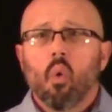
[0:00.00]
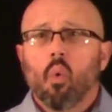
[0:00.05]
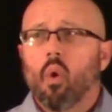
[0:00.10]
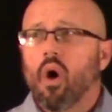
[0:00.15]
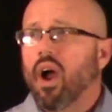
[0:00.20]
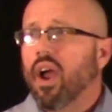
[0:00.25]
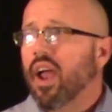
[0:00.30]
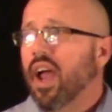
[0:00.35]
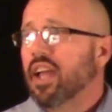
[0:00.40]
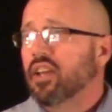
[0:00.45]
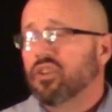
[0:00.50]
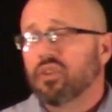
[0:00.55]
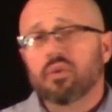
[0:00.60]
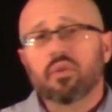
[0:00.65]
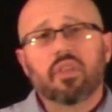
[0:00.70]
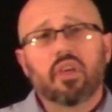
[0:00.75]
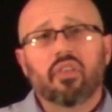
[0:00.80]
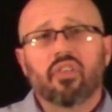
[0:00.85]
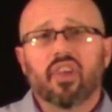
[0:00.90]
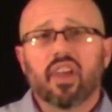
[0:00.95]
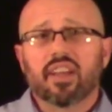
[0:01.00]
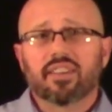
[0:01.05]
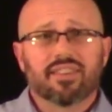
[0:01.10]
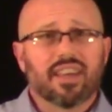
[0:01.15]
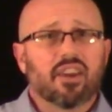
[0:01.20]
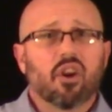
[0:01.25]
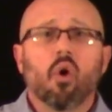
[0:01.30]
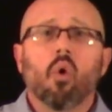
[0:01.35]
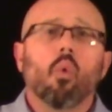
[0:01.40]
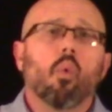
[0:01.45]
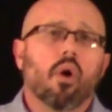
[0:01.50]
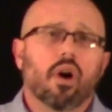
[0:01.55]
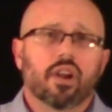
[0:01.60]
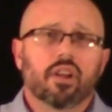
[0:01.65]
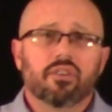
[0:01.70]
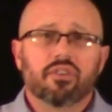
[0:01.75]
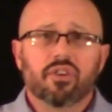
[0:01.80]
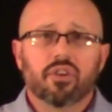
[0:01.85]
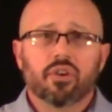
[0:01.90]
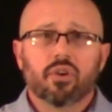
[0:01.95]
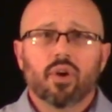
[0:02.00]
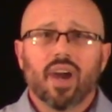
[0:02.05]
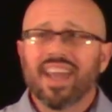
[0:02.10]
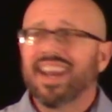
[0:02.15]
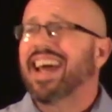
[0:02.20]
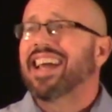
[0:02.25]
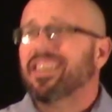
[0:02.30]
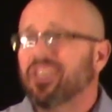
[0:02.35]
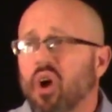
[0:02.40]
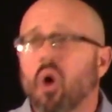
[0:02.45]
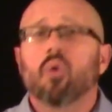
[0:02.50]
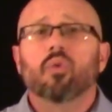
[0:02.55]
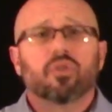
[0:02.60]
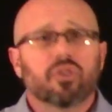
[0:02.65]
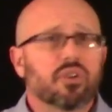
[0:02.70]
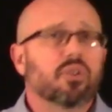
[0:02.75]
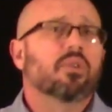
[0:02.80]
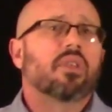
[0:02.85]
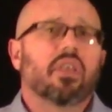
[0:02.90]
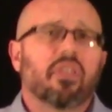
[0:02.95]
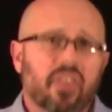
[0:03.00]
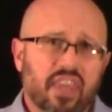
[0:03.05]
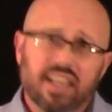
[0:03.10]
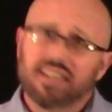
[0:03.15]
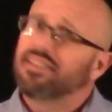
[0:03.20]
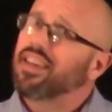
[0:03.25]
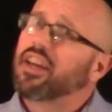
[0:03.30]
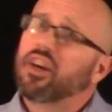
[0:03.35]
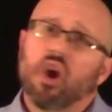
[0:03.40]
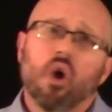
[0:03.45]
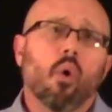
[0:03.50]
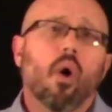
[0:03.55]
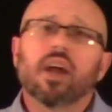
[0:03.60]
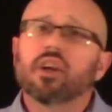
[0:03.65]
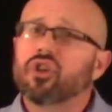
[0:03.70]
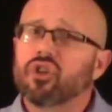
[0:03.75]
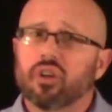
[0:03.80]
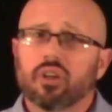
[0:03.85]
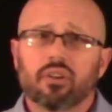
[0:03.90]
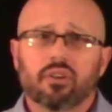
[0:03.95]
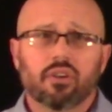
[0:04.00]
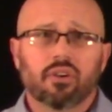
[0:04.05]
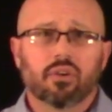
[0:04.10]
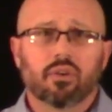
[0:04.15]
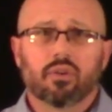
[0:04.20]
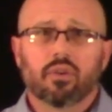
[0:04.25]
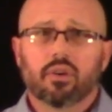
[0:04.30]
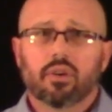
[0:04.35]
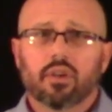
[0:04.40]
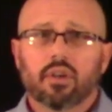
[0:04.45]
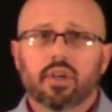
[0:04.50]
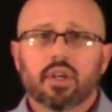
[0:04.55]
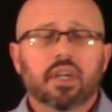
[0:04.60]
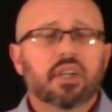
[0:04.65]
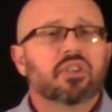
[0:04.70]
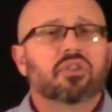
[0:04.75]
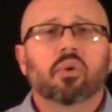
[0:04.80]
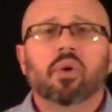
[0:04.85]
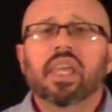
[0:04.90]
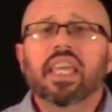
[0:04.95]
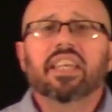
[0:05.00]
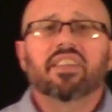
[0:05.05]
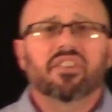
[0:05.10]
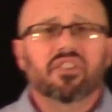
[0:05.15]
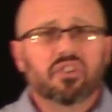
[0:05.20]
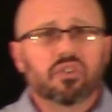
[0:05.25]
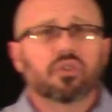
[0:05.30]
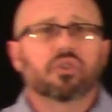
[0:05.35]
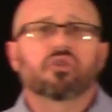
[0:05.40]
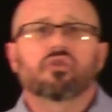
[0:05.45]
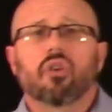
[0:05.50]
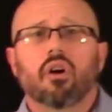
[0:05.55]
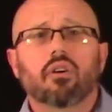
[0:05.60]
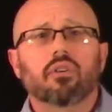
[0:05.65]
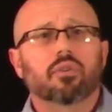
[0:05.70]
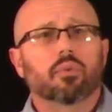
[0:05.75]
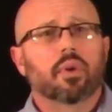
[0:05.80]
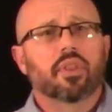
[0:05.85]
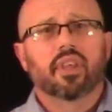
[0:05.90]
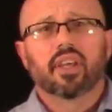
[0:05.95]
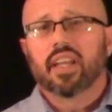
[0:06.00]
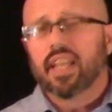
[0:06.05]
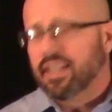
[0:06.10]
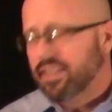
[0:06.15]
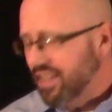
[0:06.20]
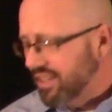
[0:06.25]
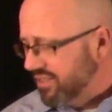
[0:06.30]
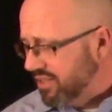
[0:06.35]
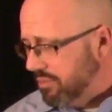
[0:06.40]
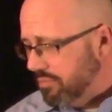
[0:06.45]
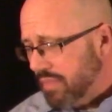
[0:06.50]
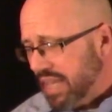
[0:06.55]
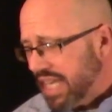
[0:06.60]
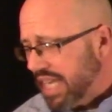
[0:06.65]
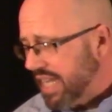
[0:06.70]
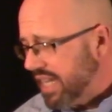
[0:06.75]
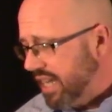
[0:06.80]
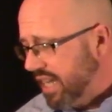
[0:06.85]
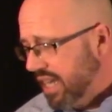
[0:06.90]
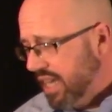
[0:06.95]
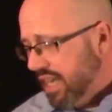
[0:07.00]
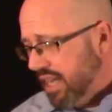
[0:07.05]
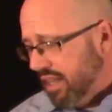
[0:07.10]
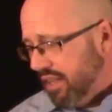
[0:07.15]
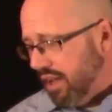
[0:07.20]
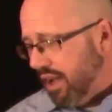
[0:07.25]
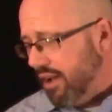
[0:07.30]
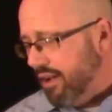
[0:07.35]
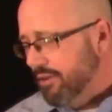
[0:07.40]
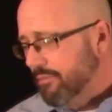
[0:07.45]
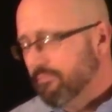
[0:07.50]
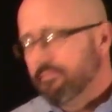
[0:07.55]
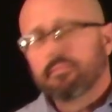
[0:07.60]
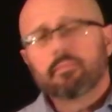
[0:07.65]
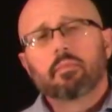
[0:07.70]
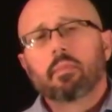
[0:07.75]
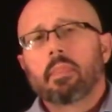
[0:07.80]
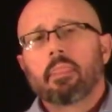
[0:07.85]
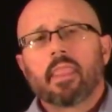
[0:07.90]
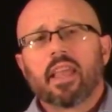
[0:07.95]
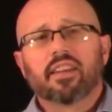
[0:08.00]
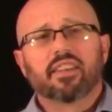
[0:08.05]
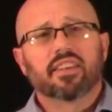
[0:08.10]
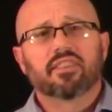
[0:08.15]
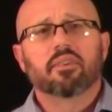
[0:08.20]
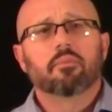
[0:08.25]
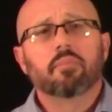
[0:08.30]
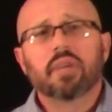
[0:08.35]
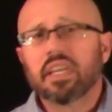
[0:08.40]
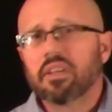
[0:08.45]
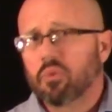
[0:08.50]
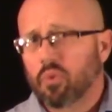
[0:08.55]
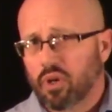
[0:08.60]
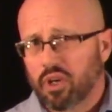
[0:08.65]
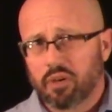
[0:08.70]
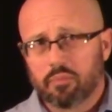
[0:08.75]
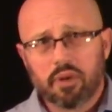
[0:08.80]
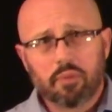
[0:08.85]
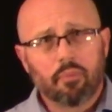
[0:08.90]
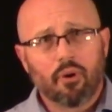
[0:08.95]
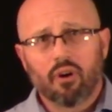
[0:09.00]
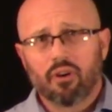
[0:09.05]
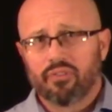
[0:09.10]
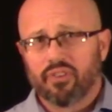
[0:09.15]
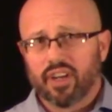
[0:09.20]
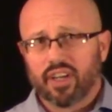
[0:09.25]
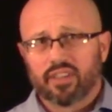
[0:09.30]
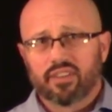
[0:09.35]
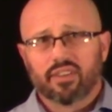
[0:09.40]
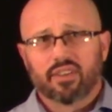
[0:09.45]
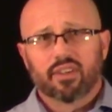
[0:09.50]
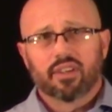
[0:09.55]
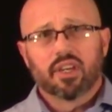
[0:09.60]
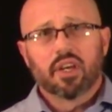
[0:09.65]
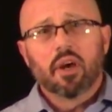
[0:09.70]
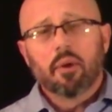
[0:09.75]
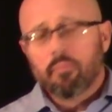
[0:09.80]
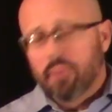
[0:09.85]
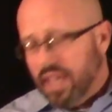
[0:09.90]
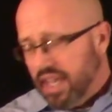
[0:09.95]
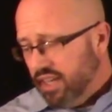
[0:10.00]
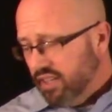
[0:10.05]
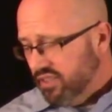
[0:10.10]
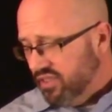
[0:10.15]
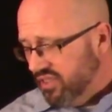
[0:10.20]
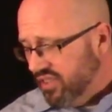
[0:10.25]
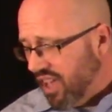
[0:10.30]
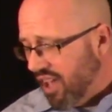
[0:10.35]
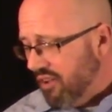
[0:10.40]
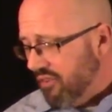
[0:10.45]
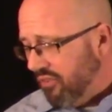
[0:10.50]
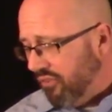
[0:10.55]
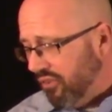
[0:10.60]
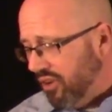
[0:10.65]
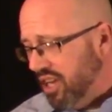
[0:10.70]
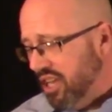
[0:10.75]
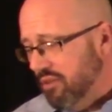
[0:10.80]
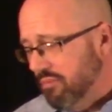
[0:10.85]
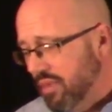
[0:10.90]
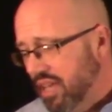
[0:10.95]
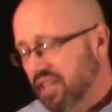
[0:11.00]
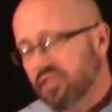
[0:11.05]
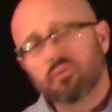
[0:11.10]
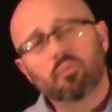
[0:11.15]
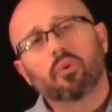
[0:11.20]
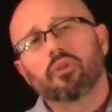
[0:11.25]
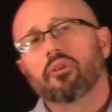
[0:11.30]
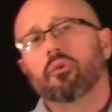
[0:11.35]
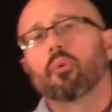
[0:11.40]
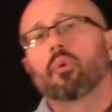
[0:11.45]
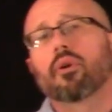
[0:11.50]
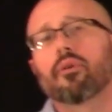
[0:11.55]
why I do the things I don't want to do, and I don't do the things I know I should do. So he still struggled with it. It doesn't mean we're going to be perfect. Being set free means that